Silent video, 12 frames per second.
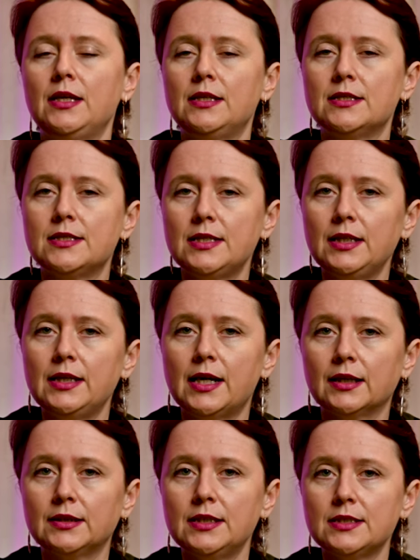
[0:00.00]
In
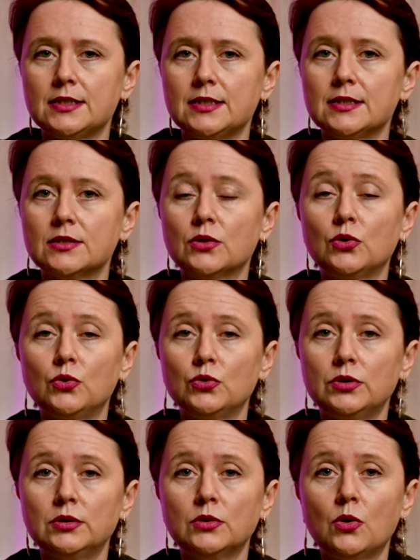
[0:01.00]
celiac disease,
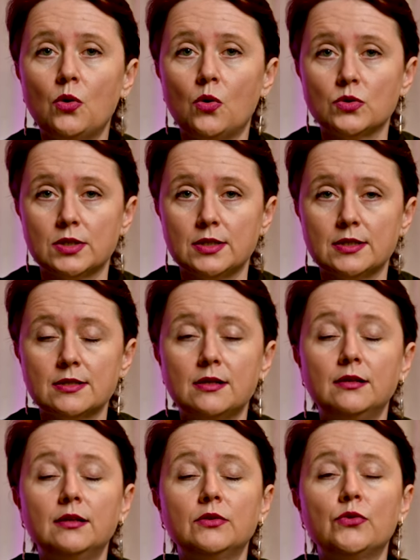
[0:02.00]
gluten causes
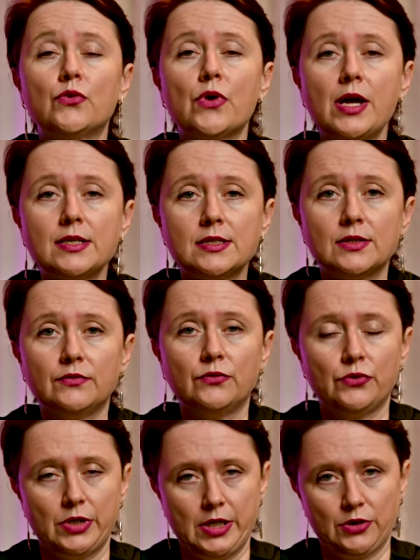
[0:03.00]
an aggressive
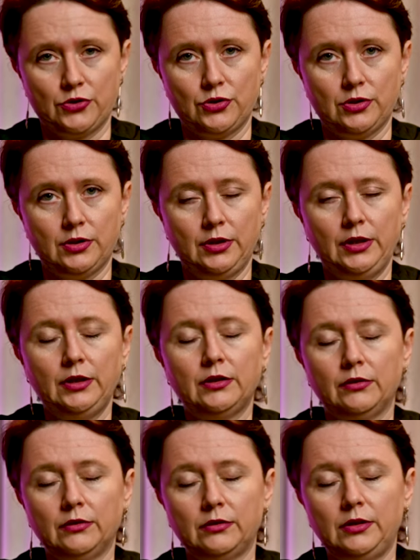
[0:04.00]
reaction in
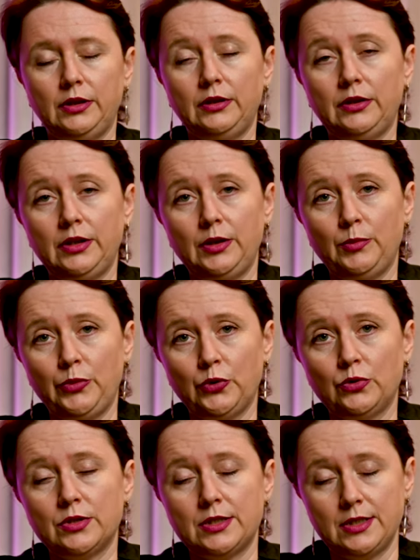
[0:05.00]
the, in the
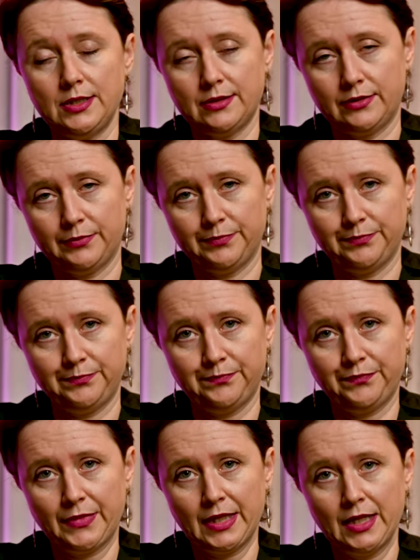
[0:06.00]
immune system.
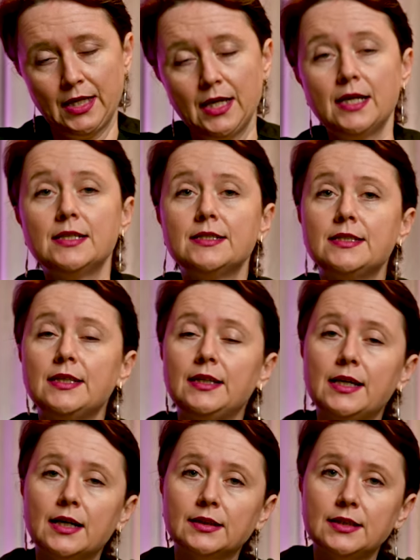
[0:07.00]

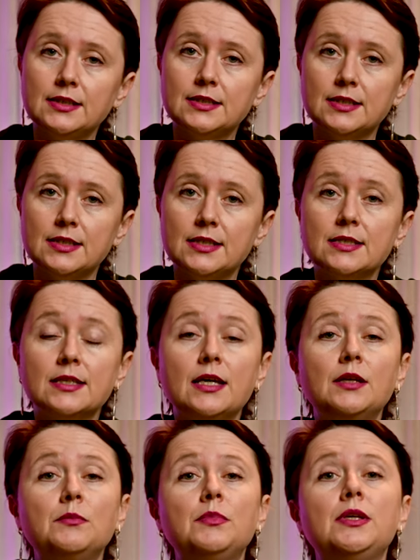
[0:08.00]
Celiac disease
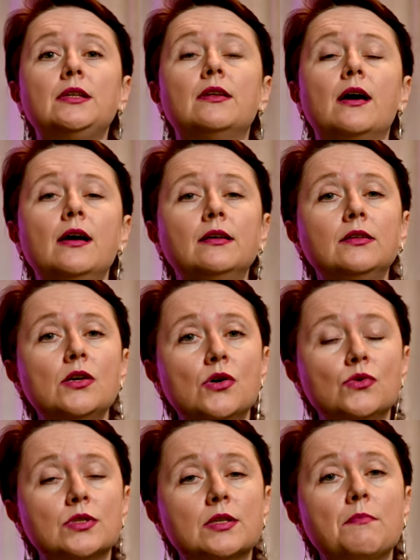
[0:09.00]
can be
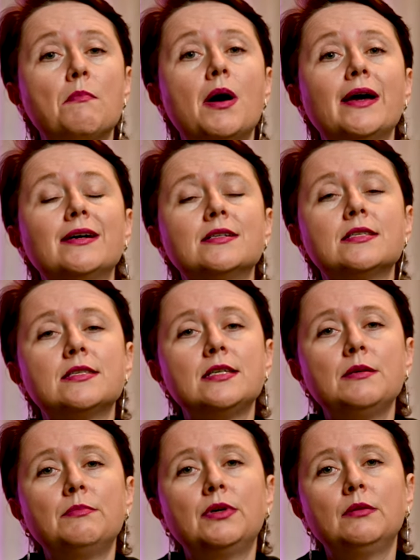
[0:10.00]
diagnosed by a
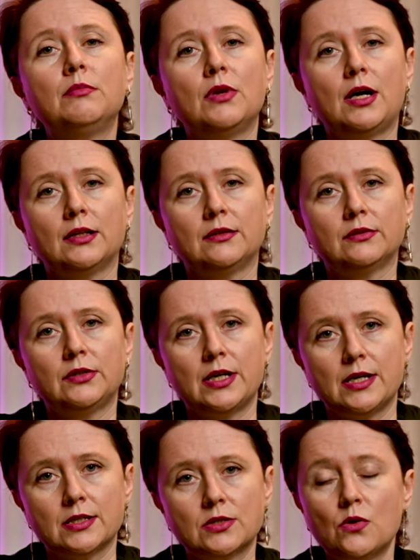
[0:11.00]
simple blood
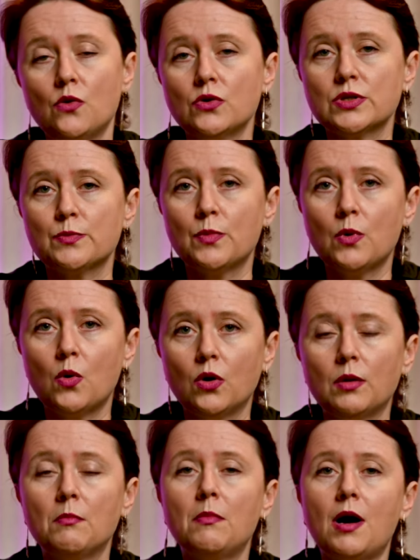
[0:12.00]
test or
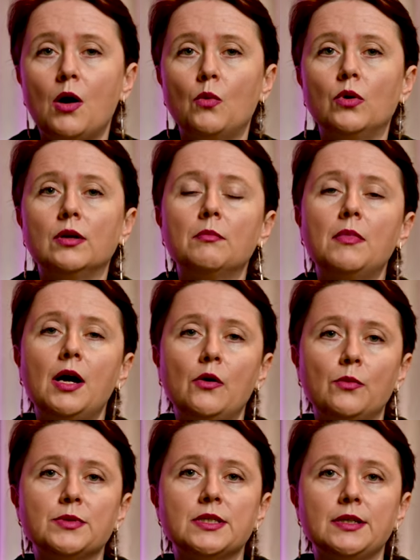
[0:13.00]
small bowel
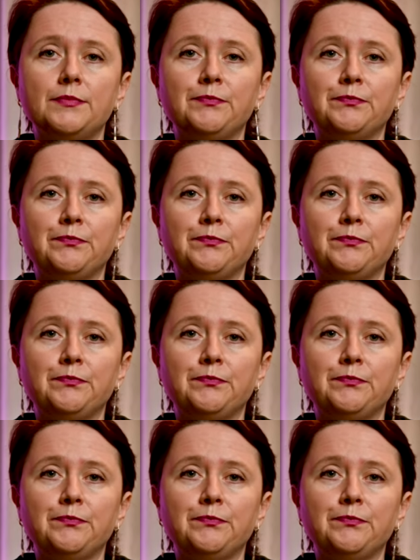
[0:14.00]
biopsy.